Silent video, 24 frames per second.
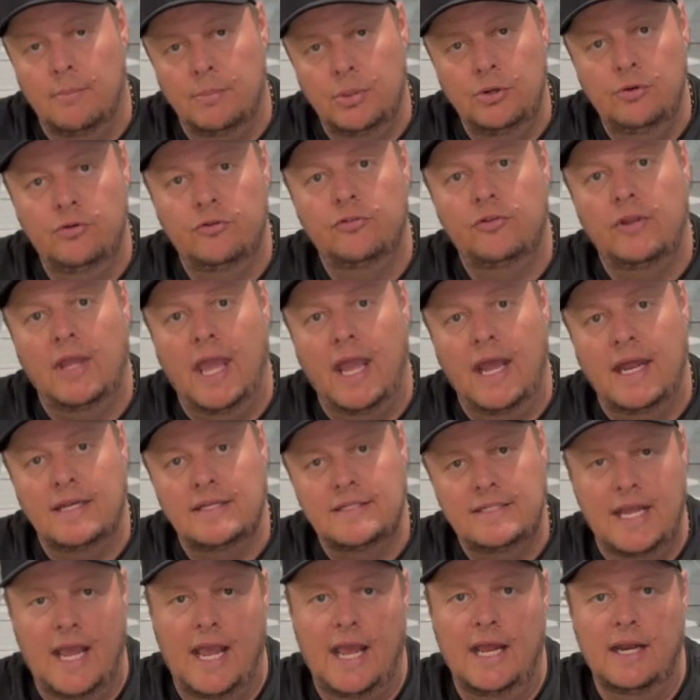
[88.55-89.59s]
boost
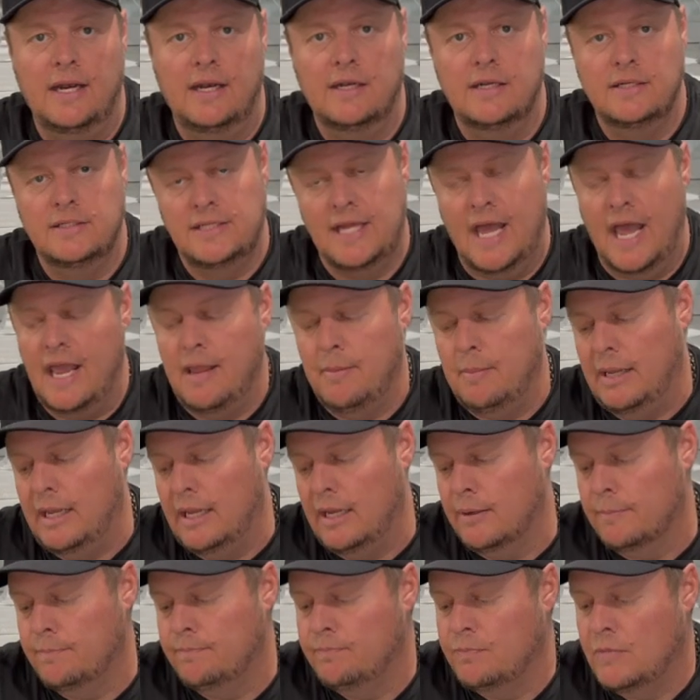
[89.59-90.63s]
and 10
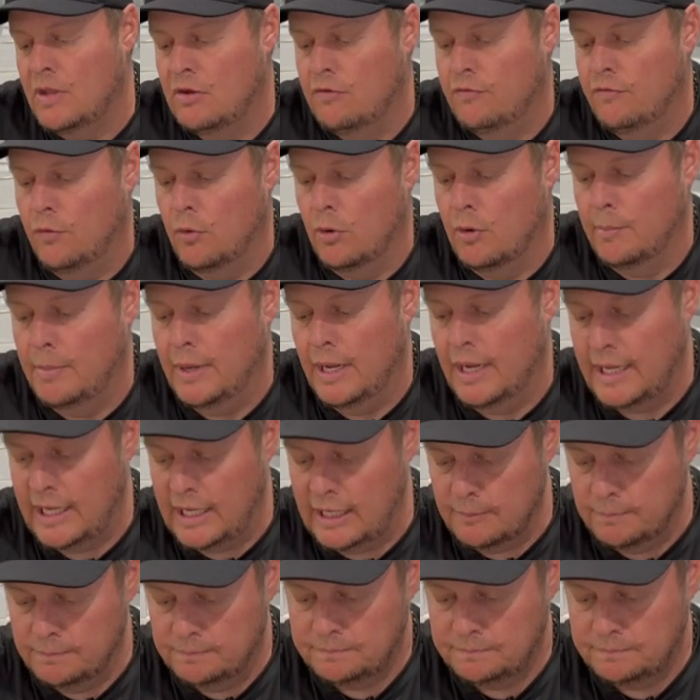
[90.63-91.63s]
timing for buggy.